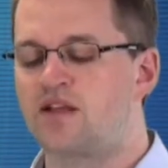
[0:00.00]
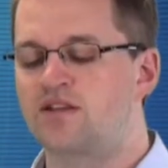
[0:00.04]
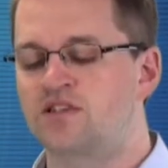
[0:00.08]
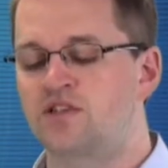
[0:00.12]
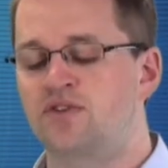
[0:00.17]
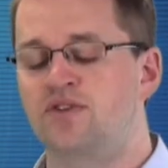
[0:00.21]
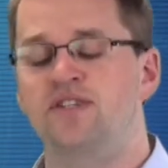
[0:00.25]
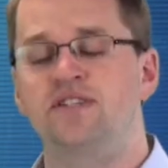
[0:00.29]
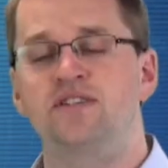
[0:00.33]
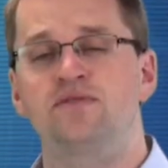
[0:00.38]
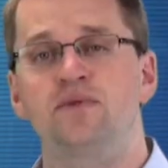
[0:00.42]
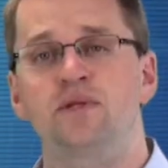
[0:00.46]

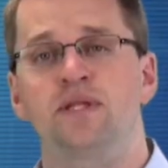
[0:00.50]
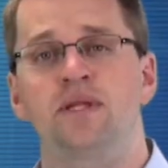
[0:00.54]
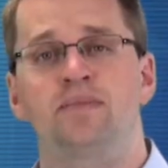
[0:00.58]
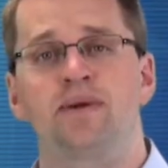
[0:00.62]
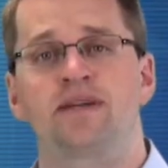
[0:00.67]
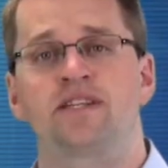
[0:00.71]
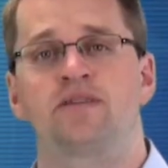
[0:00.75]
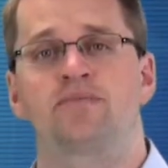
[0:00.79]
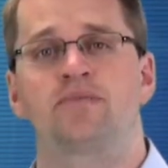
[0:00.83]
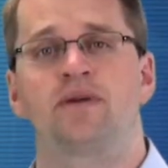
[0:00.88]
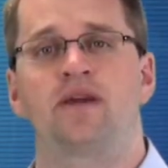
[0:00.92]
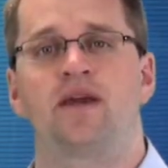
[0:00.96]
So this is really
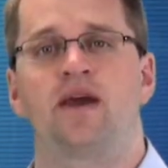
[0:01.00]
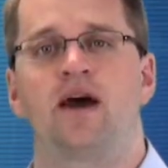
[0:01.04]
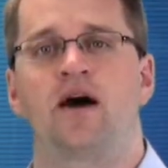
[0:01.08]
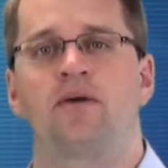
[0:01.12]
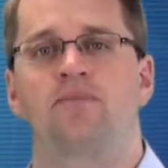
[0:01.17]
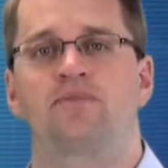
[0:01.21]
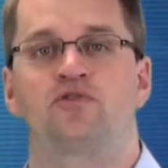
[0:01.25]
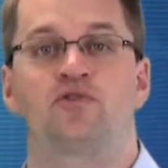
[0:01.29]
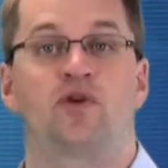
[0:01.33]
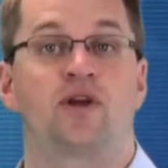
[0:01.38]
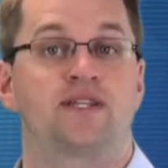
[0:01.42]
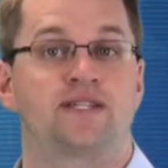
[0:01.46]
meant to be
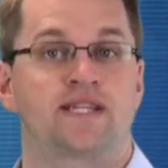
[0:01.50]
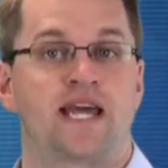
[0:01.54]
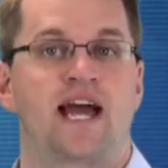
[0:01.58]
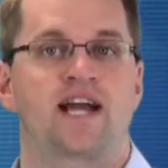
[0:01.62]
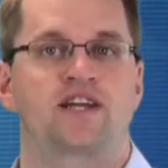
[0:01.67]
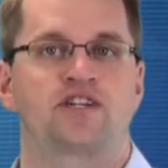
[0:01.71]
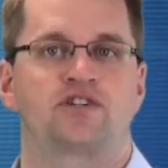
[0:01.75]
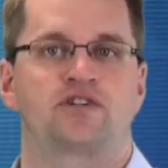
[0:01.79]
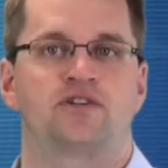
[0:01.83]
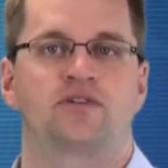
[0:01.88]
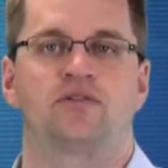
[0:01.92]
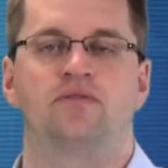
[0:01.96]

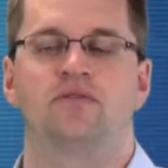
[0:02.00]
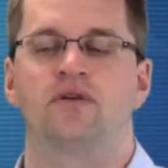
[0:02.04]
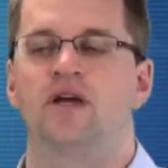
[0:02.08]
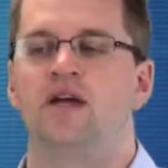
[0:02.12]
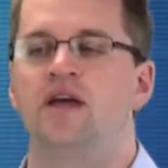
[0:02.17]
transactional.